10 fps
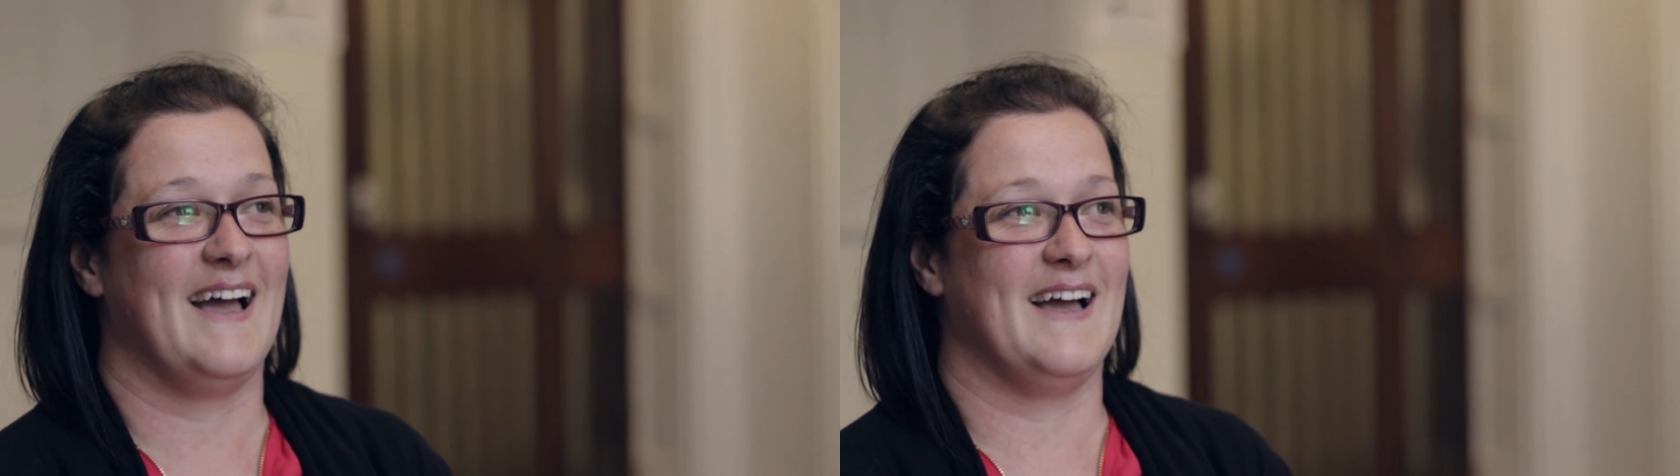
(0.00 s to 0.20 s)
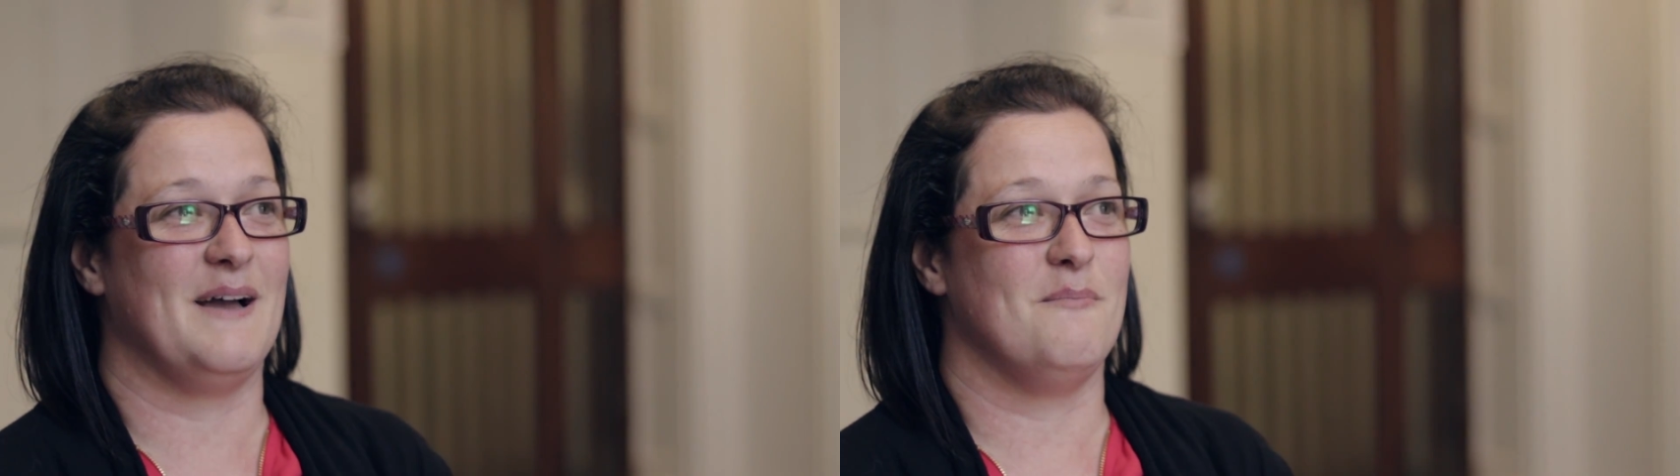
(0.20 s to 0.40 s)

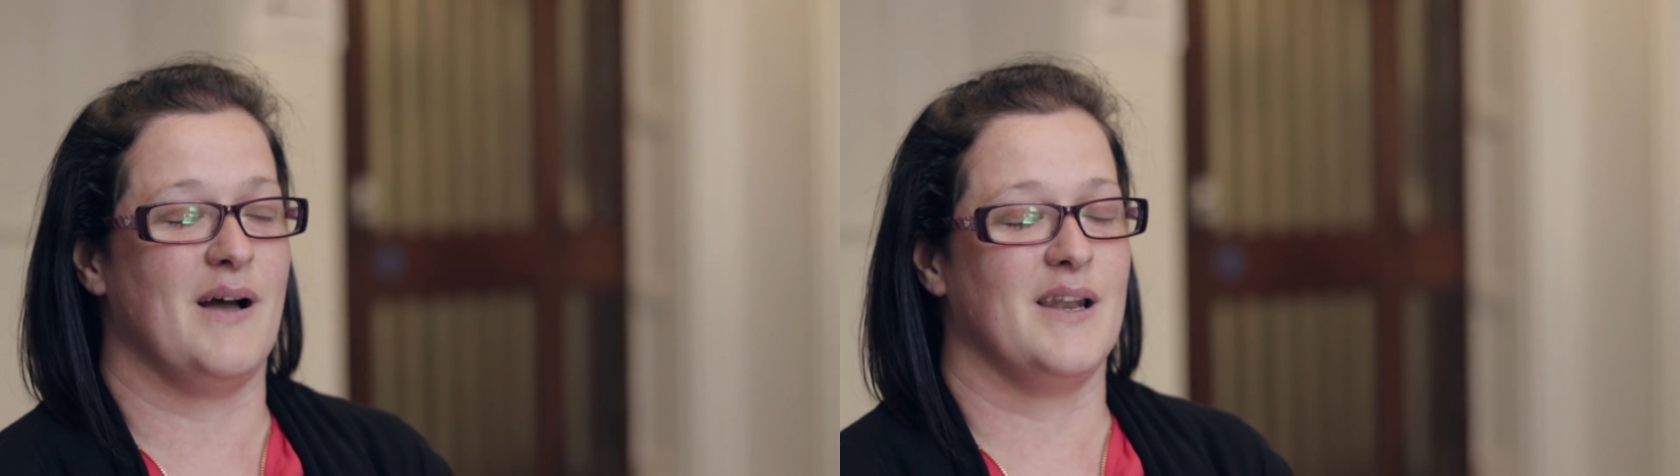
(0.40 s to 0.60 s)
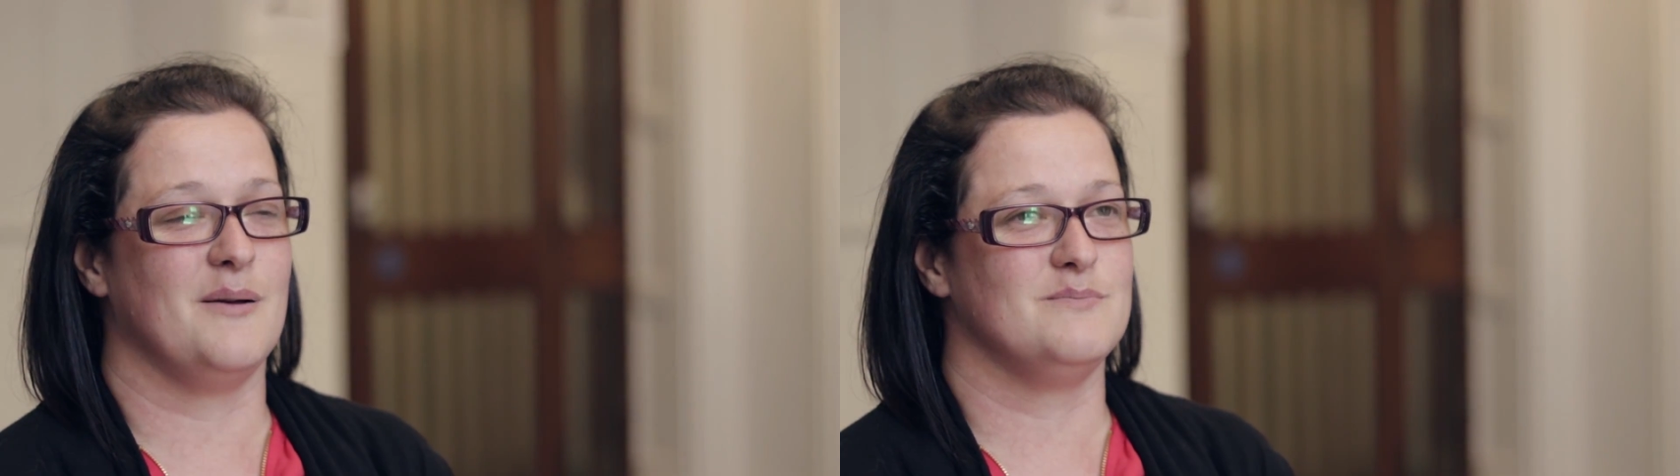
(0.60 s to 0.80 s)

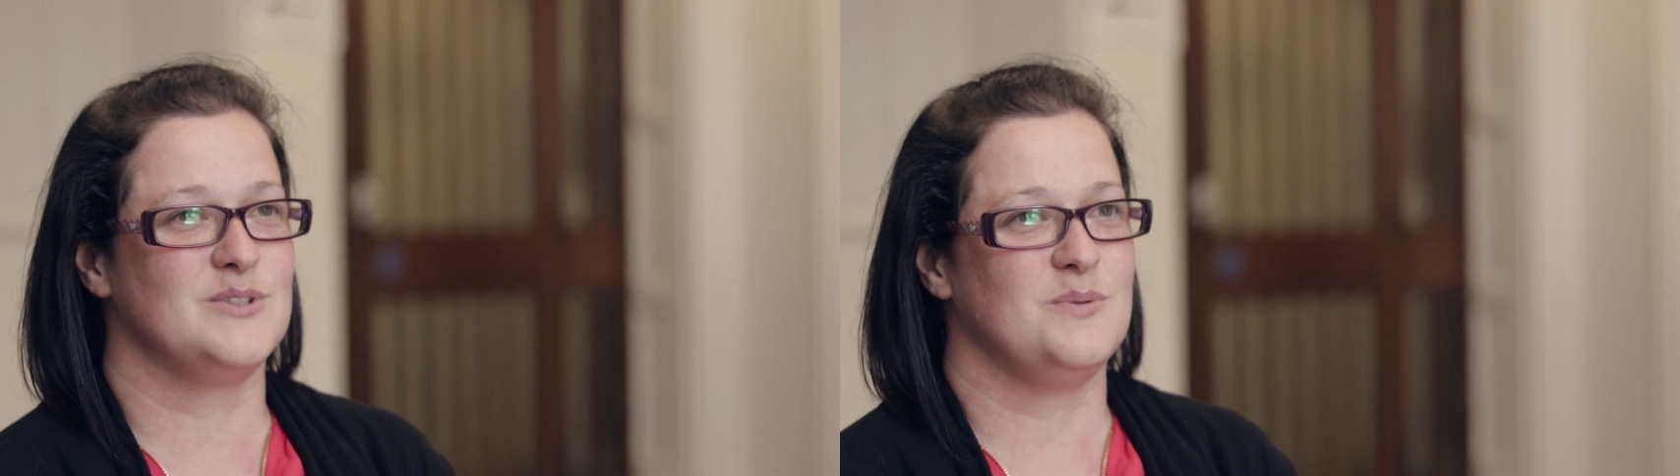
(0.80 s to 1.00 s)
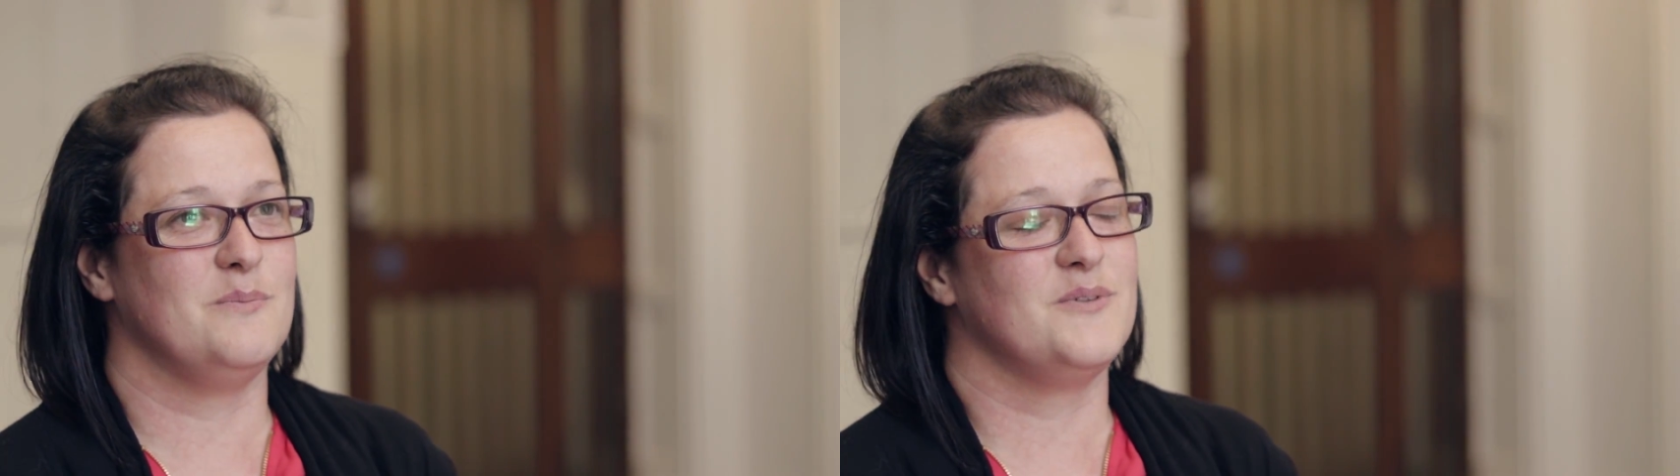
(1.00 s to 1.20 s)
and I'm
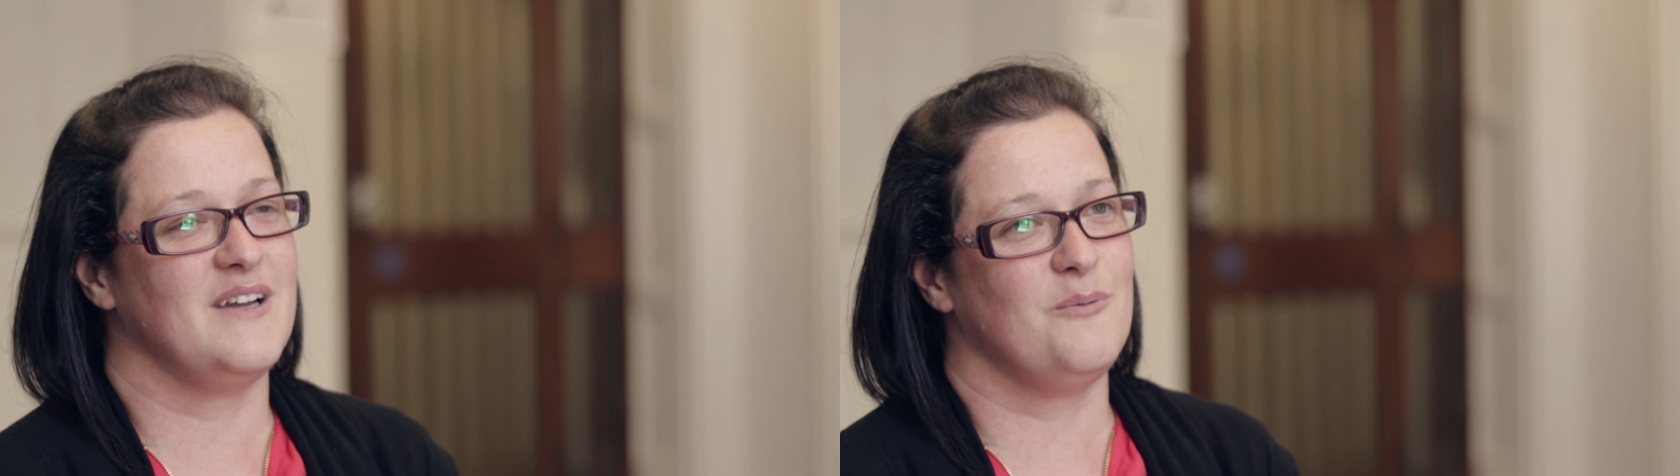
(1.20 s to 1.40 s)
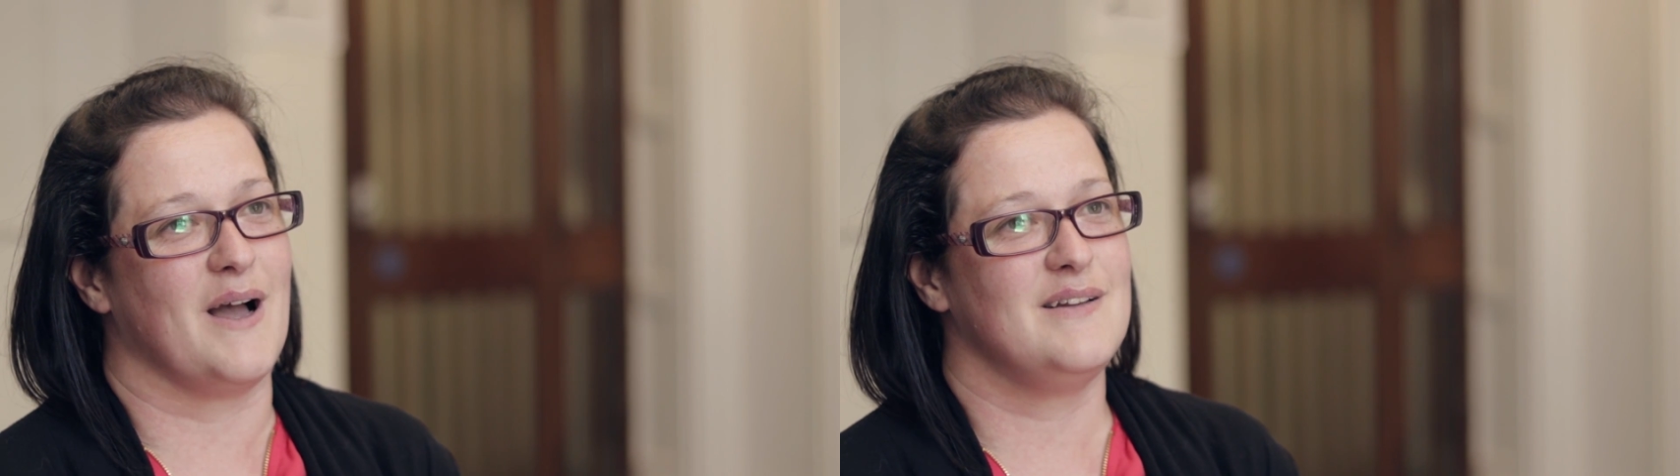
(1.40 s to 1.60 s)
doing
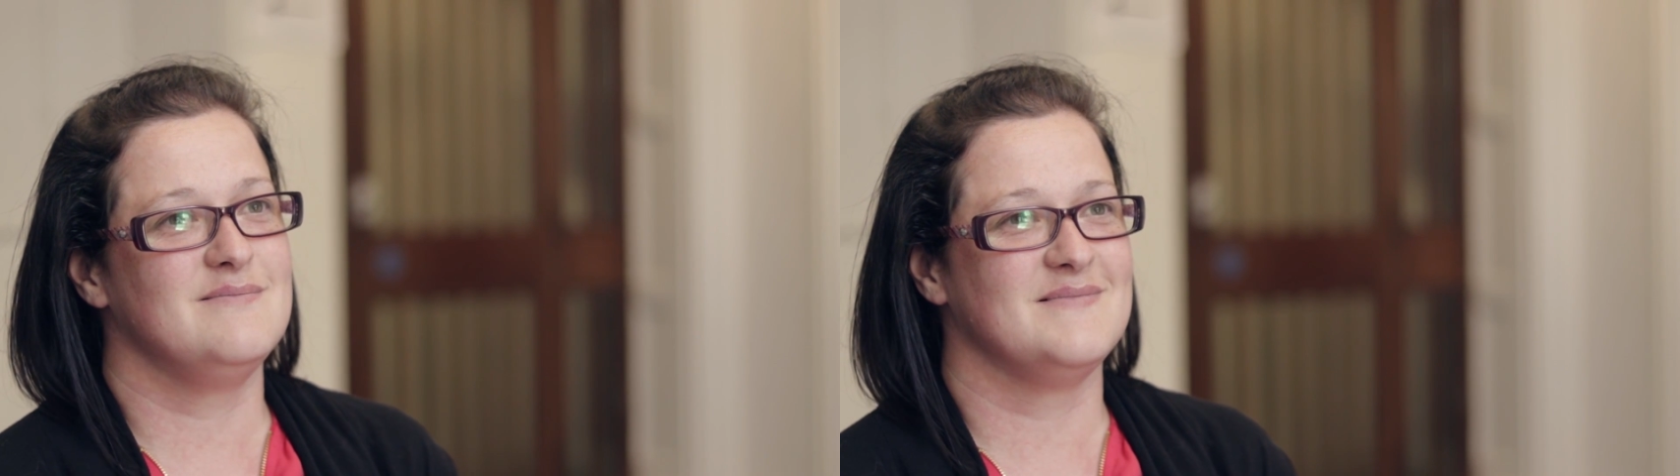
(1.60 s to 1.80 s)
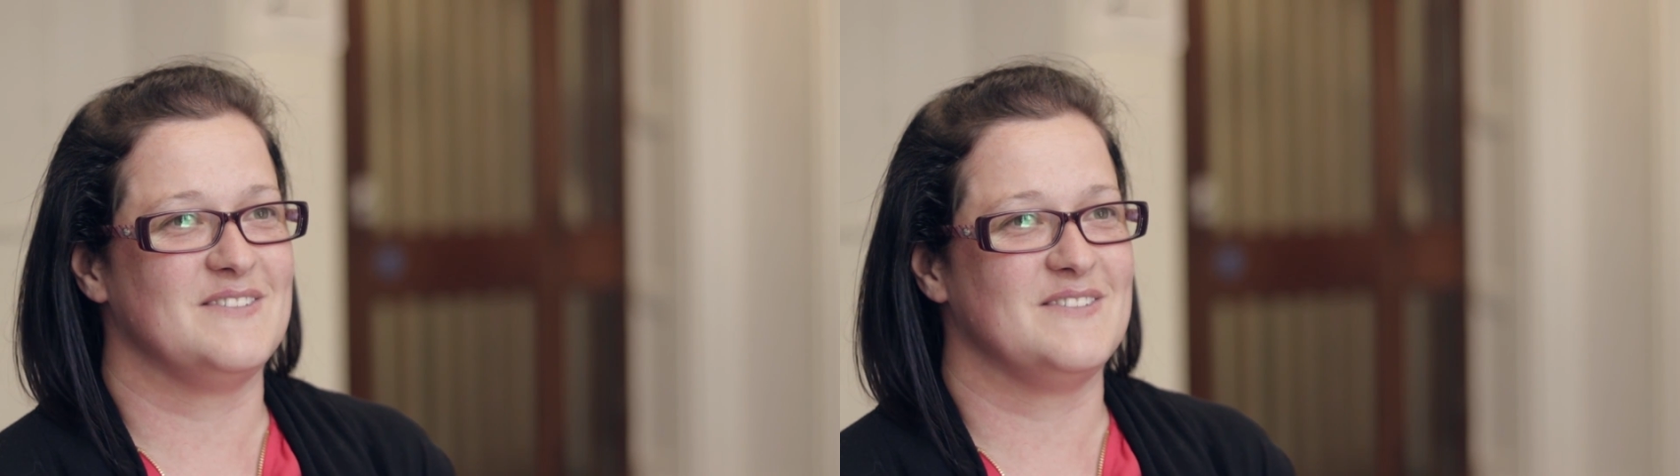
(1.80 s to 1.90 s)
pretty well,